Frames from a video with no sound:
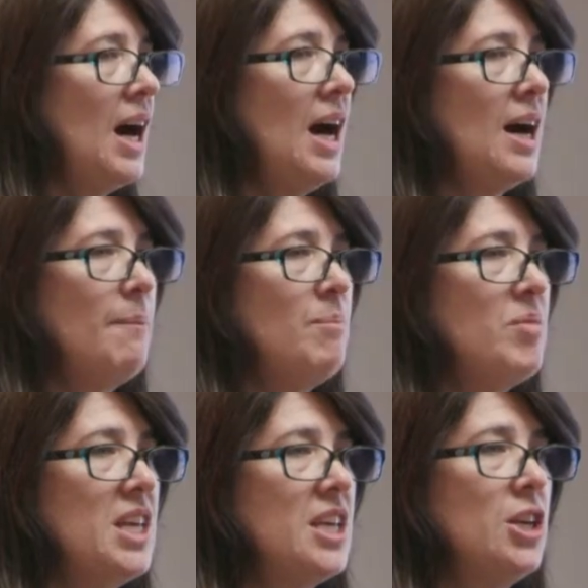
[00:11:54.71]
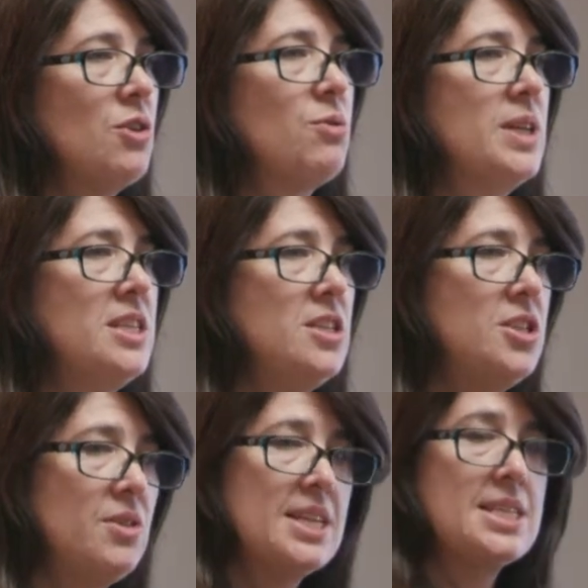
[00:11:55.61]
if we
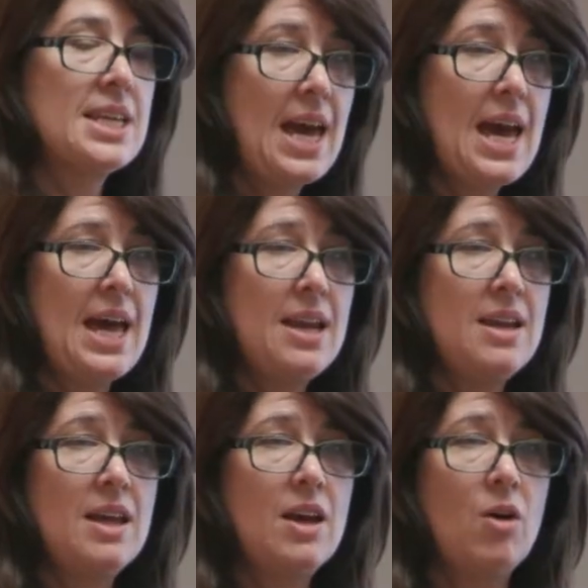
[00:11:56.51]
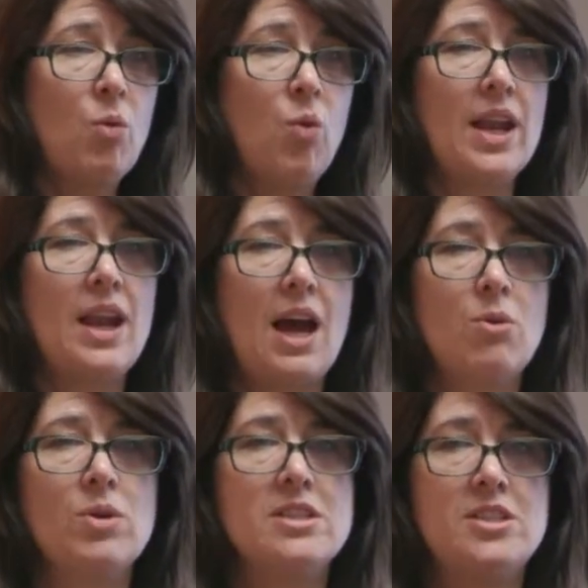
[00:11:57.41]
do this again, what I
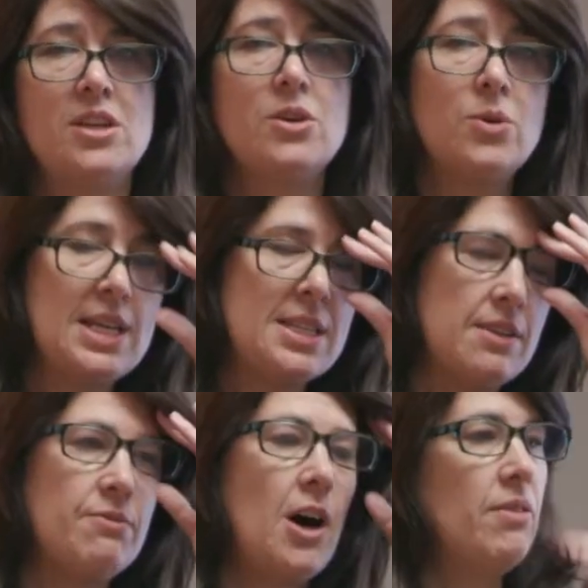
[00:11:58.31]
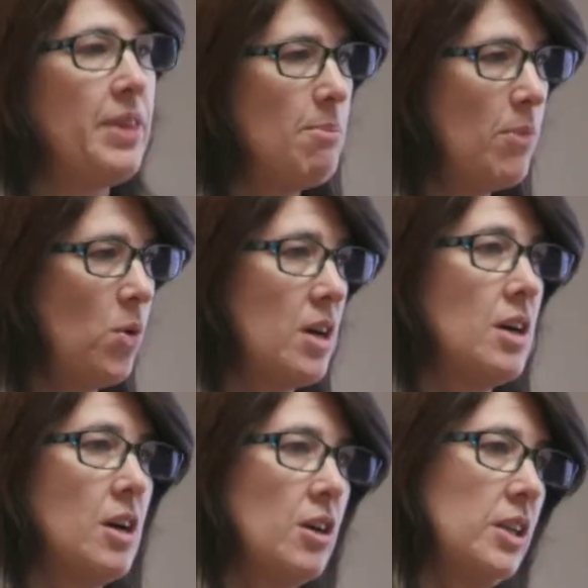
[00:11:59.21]
would do is involve them
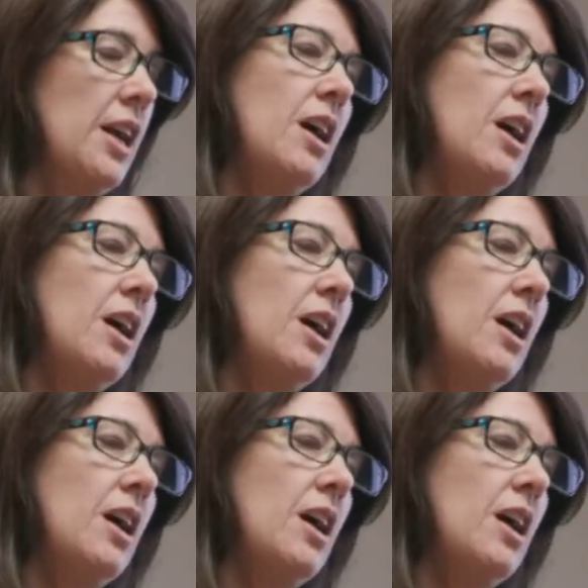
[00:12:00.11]
more early